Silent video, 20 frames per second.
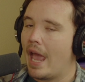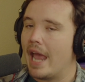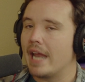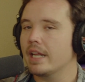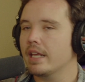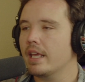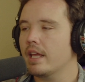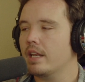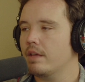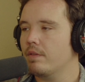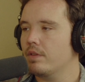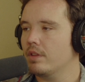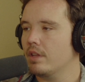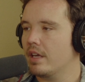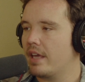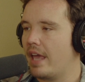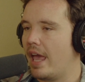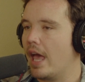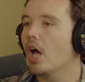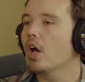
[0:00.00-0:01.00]
And again, even
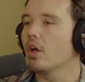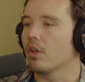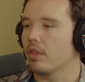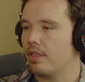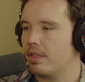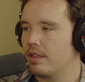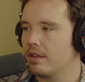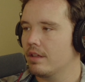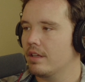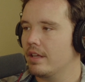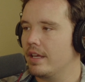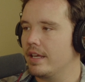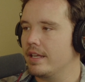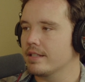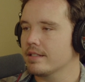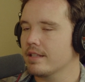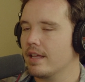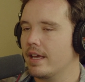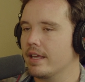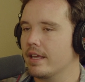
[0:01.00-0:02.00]
like health
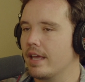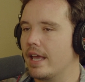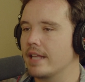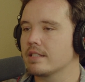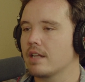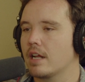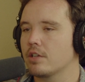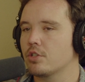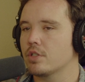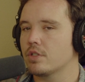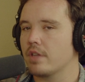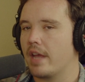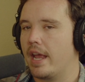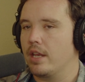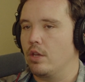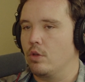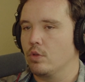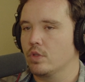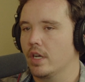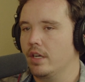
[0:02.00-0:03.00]
is like, it's not just,
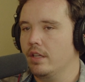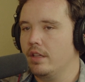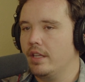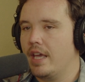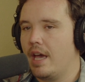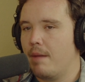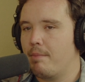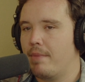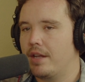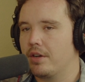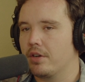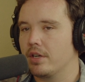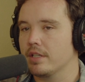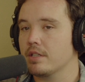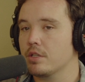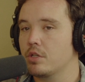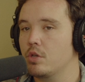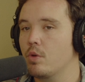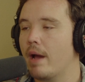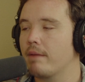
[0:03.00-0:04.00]
and you suddenly got better. It's
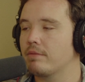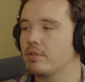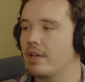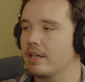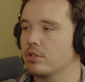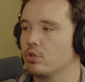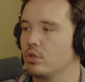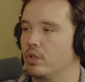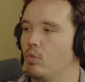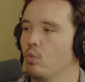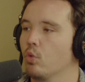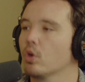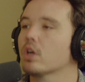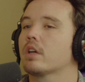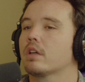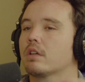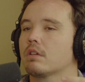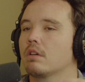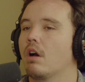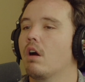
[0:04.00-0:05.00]
like you have to actually
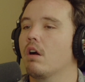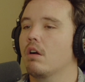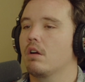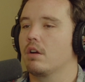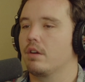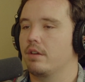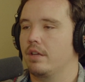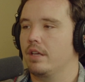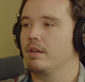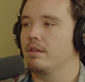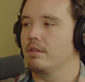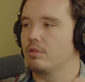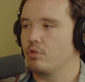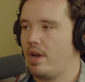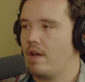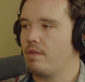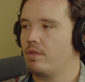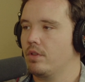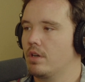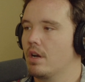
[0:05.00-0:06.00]
work hard in
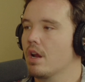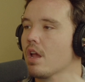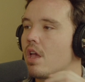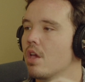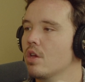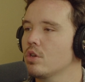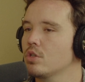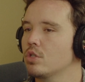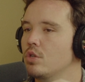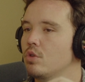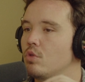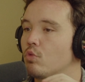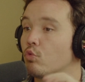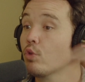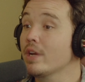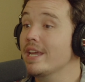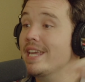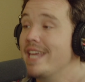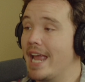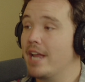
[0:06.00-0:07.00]
Traveler to
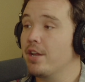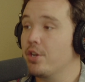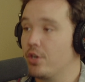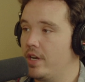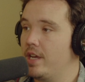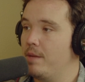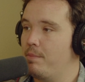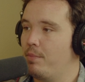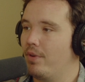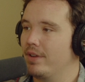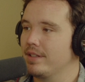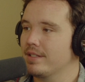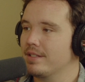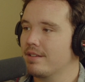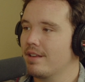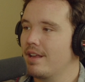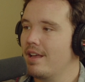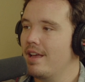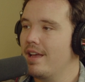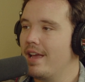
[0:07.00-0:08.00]
regain your hit points.
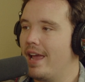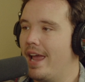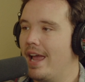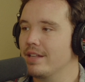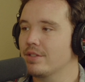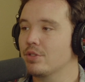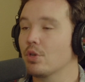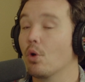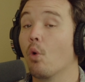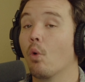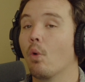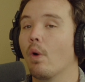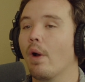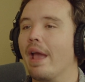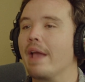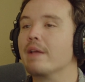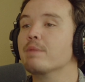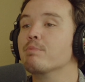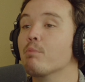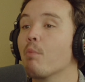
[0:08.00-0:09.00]
So
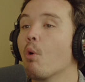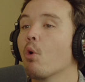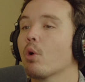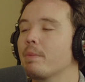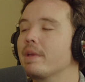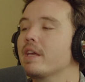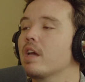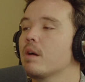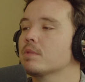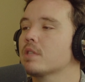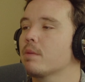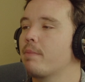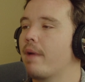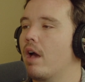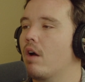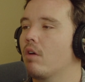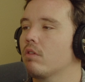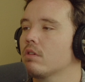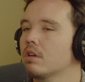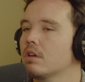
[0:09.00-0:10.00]
it more becomes
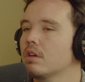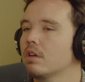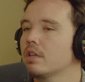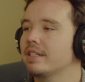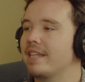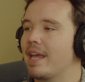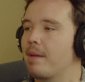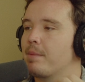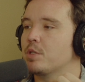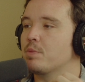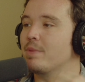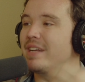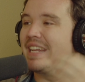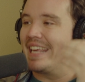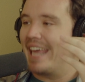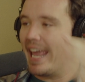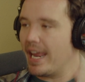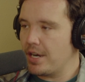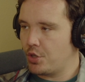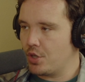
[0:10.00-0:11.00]
about damage
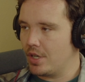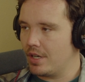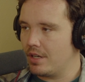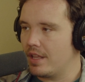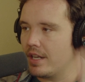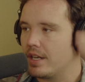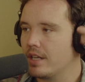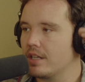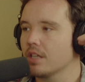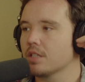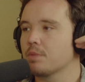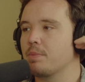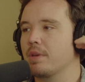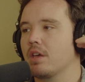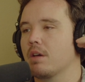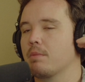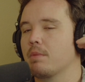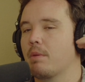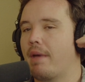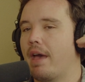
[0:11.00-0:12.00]
mitigation than it does
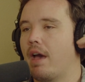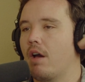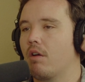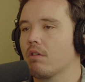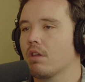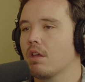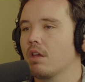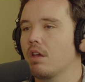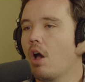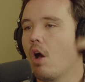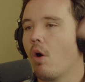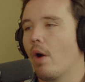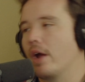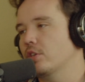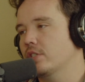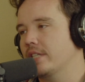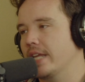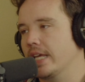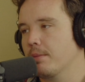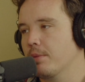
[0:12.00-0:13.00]
become about, oh, I
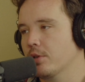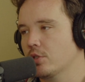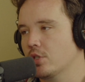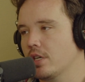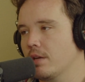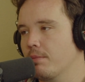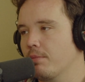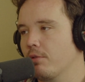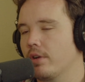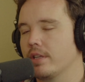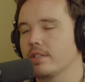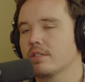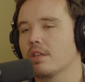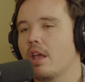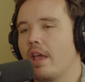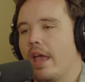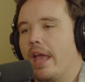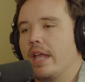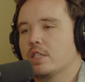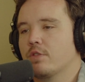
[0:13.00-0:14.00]
just take a bunch of hit points.
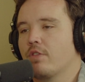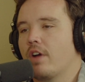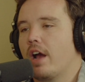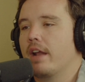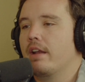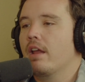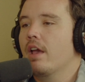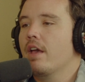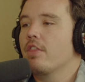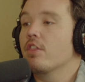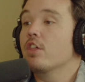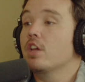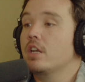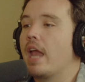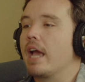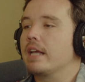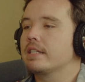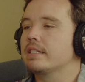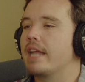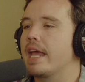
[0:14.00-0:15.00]
It's fine. The
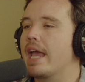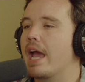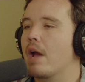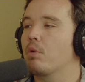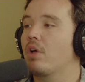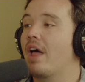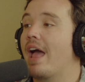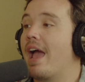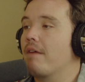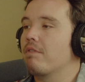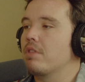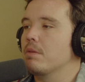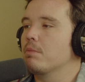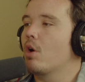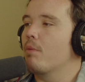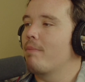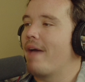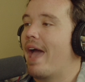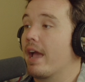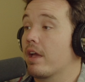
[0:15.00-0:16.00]
next day I will have them
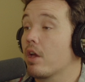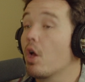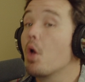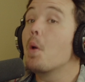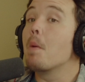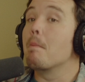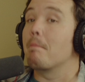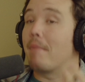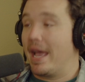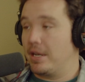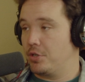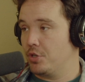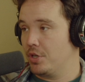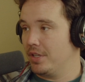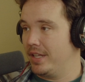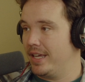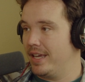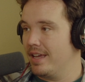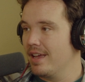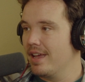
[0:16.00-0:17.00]
all back
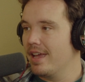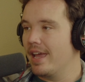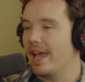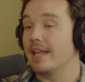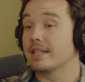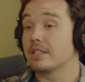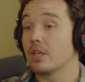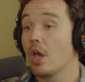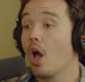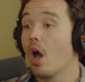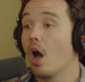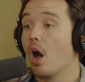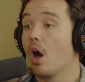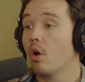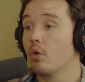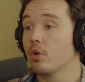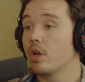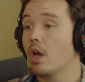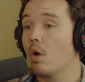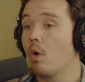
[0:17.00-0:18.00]
magically. Yeah. It's,
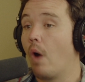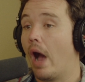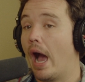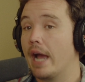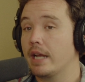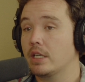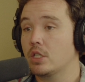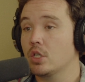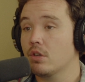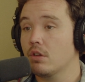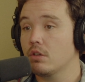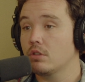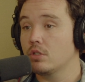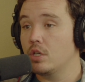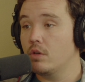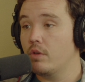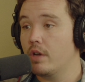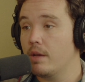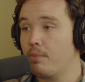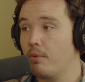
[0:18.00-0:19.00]
oh no, I took
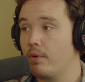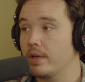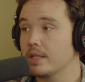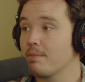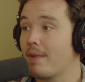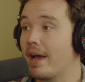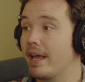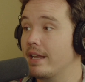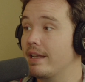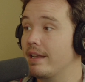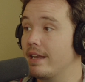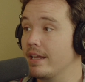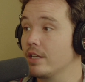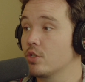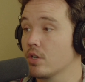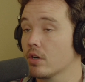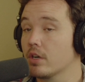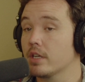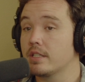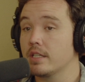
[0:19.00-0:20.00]
2 hit points. My
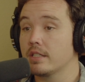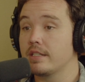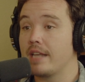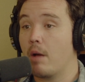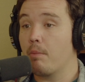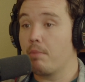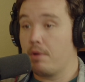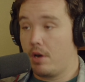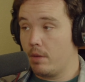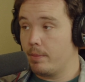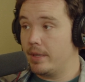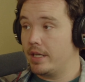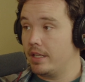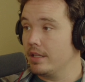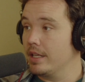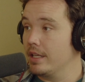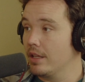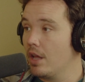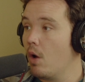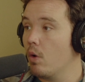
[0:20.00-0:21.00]
endurance is now
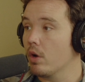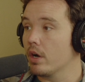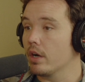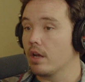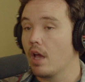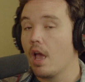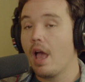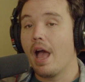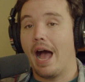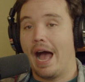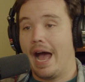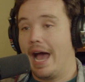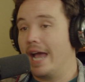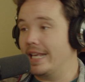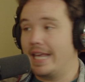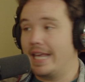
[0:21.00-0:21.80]
permanently lowered. I